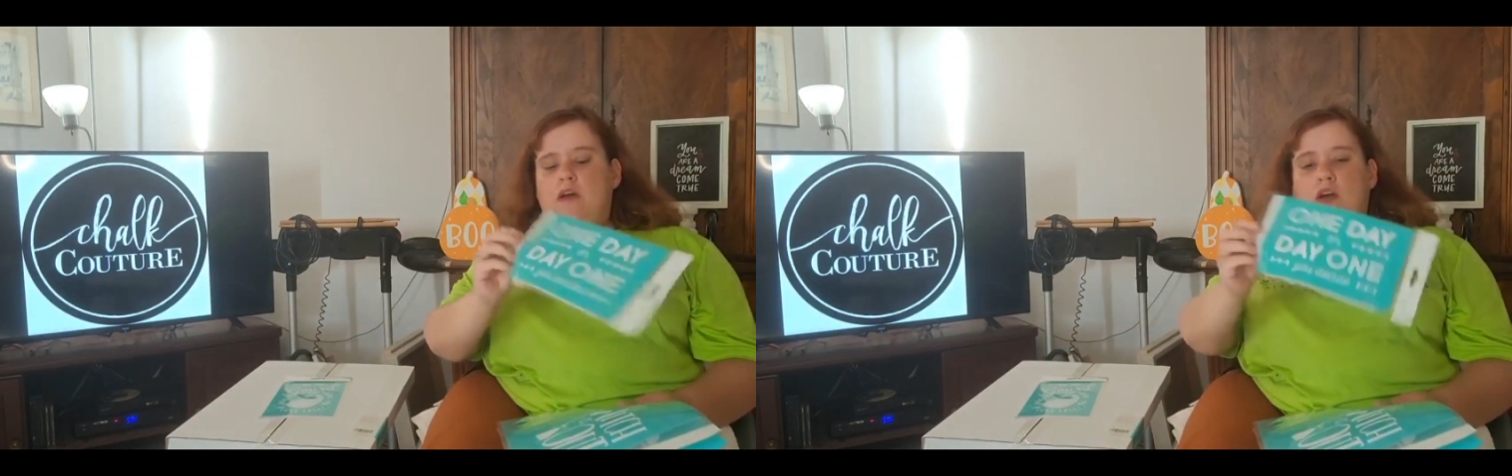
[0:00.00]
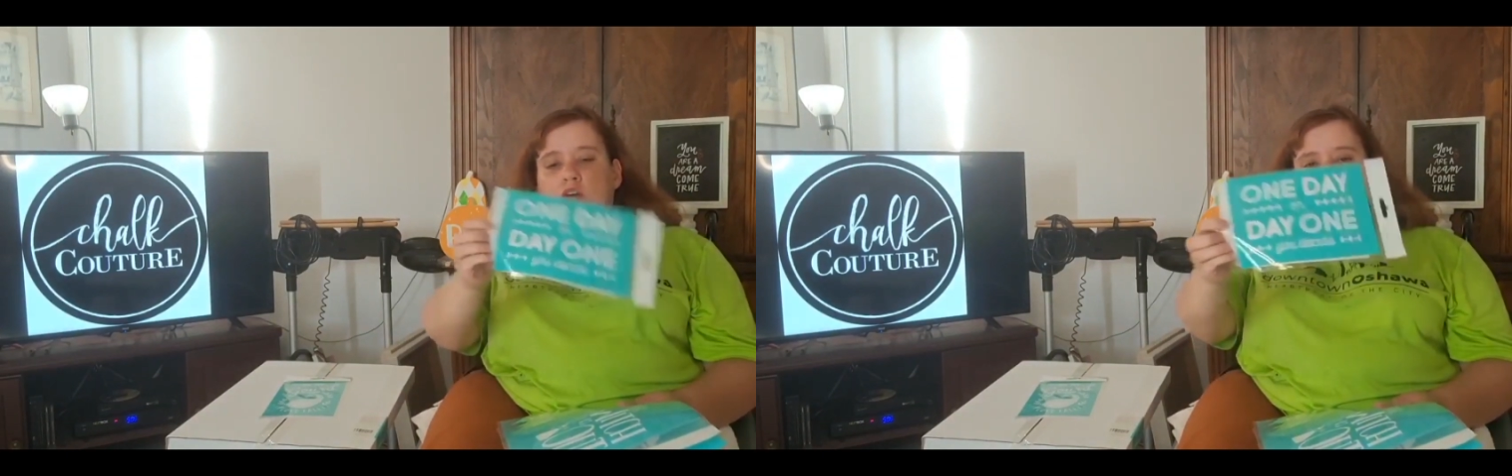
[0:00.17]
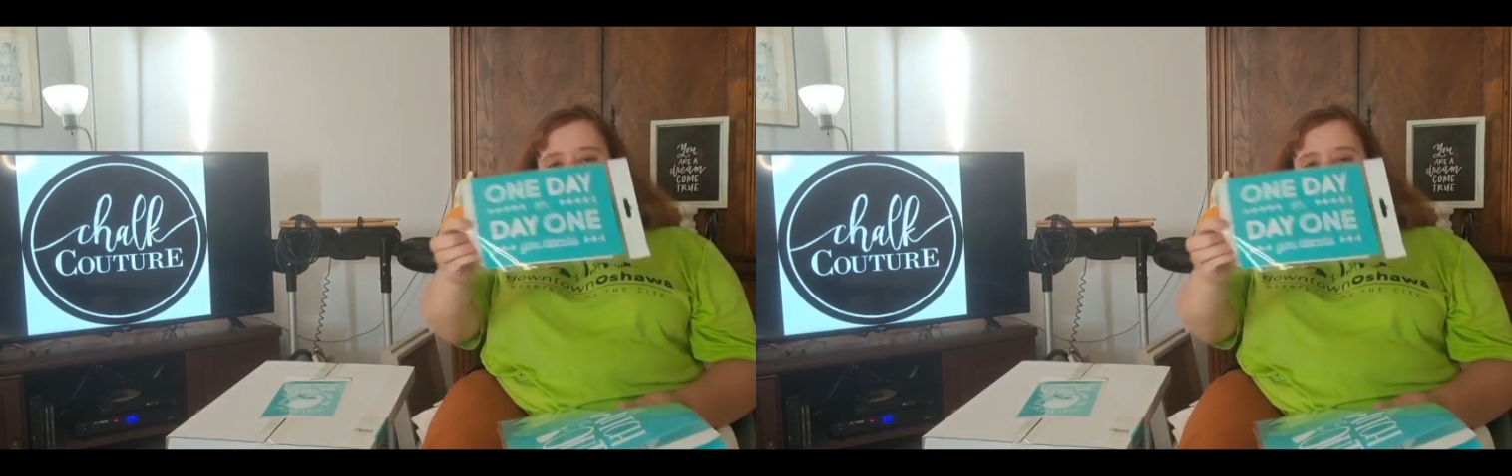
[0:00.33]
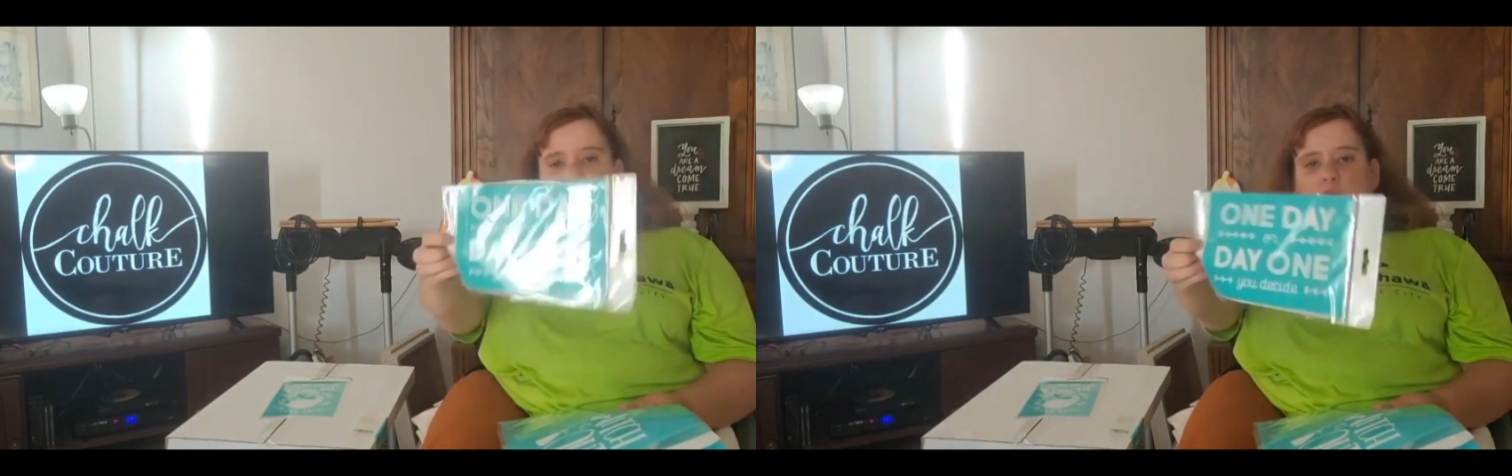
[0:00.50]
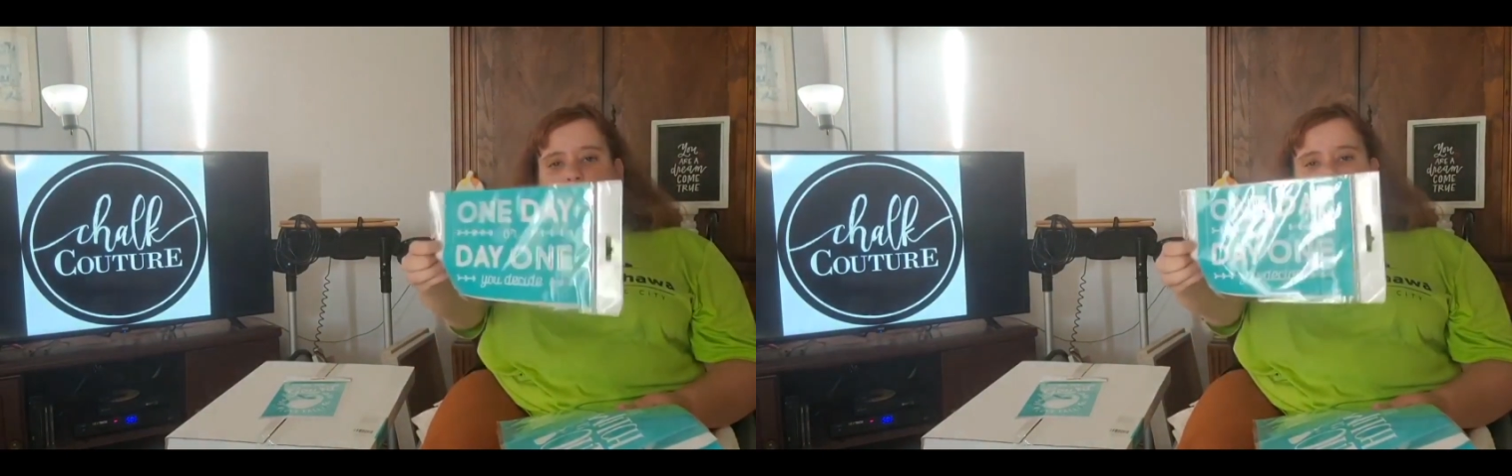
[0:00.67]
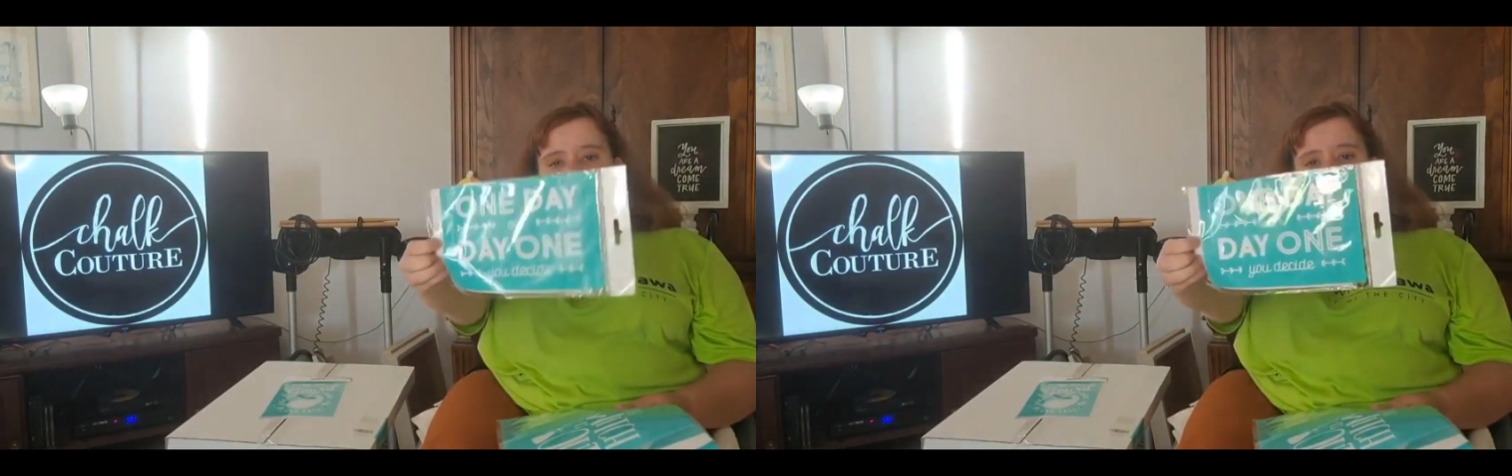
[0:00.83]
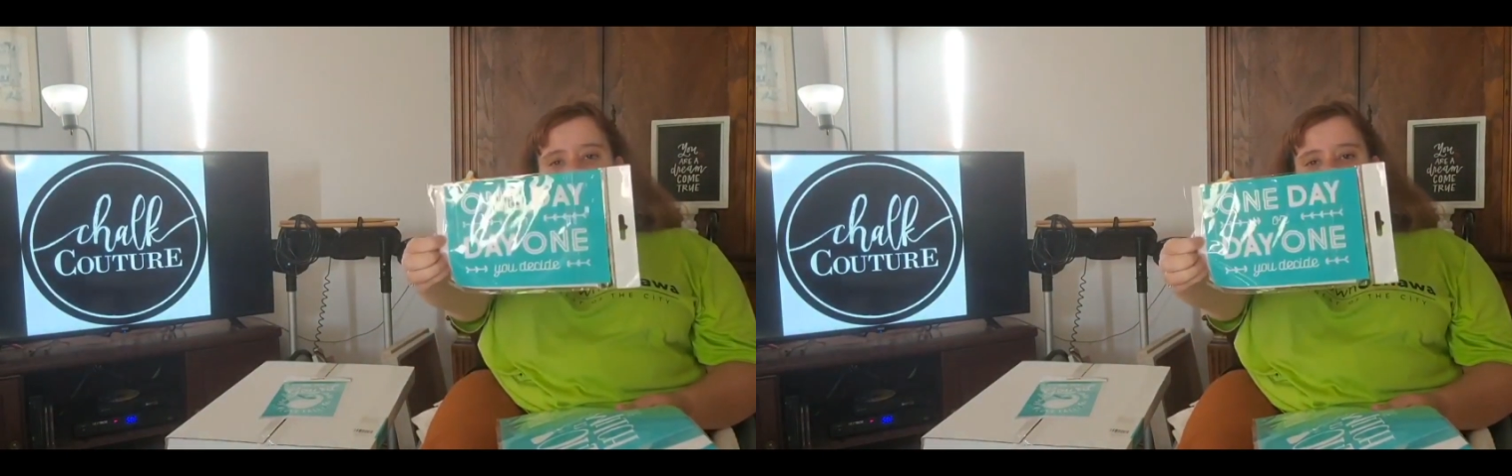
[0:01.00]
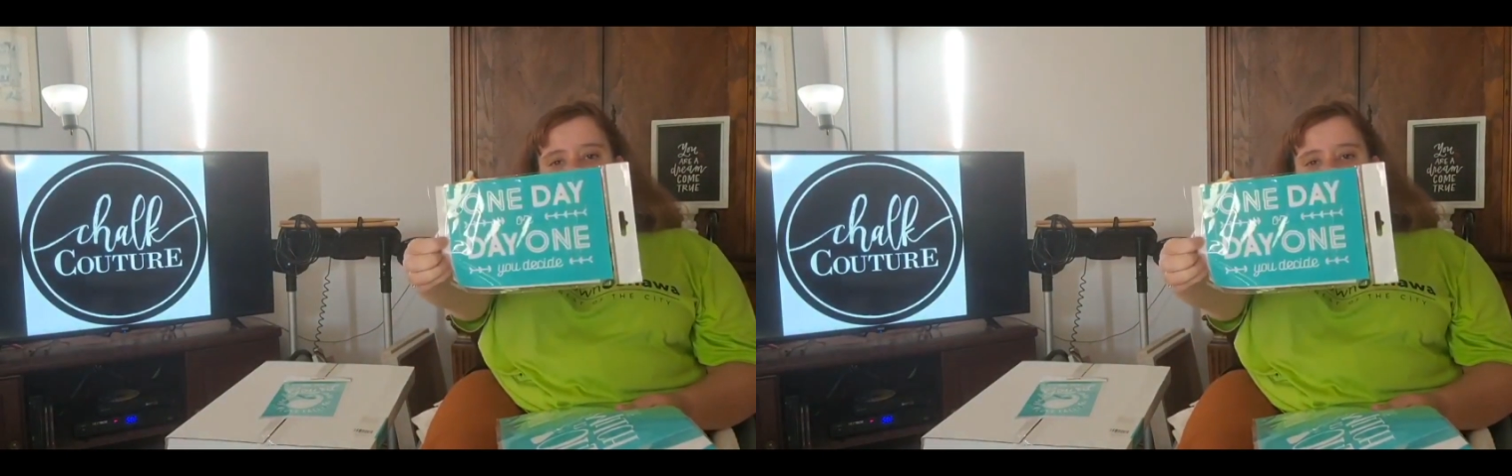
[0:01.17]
your choice.